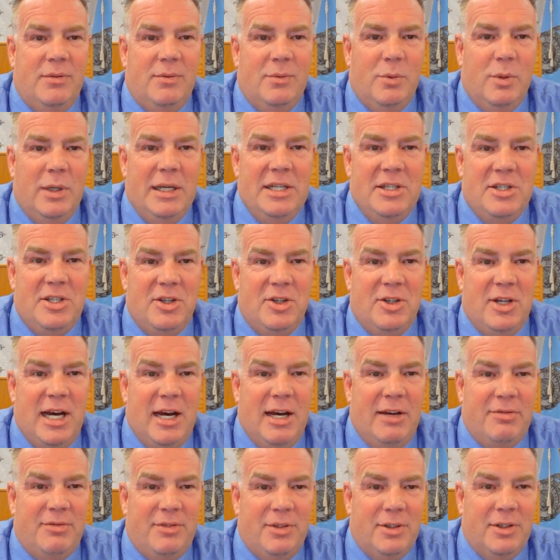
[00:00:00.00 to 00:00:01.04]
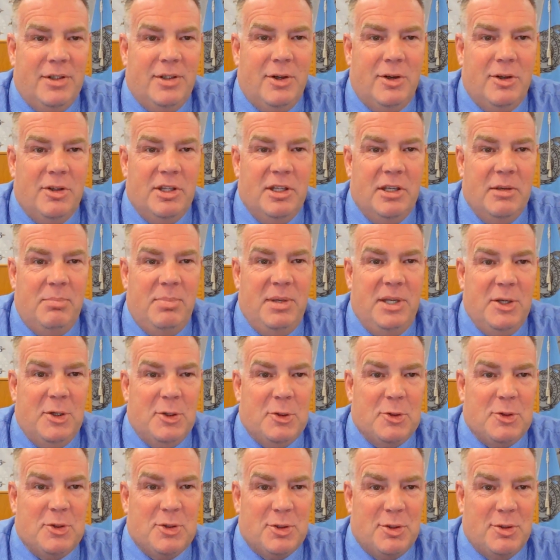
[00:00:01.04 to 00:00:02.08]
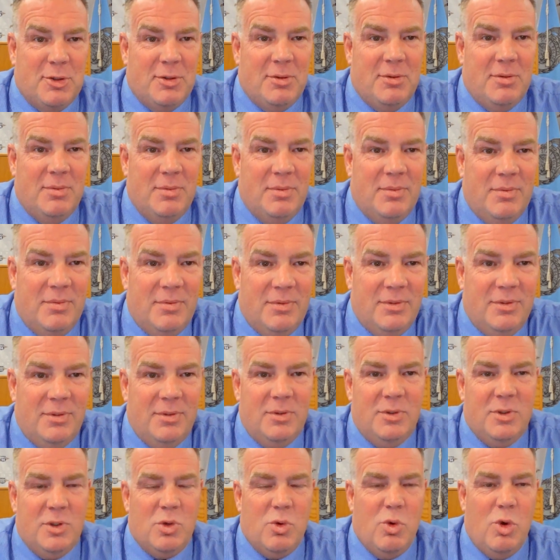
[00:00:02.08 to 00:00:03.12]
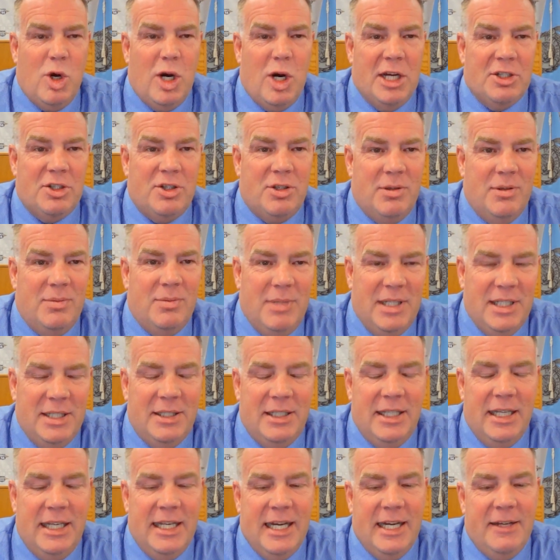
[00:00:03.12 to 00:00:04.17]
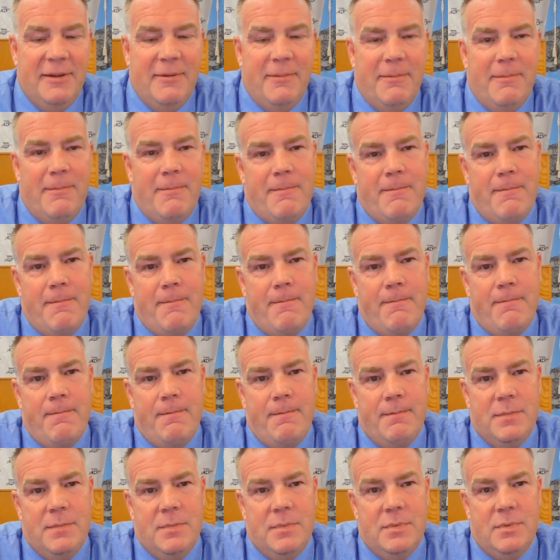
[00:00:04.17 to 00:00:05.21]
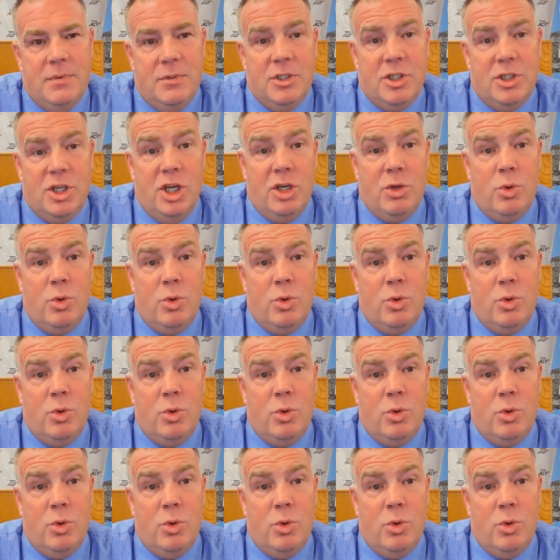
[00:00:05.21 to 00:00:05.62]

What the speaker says: Wait until after all the appeals are squashed. But yeah, it's a good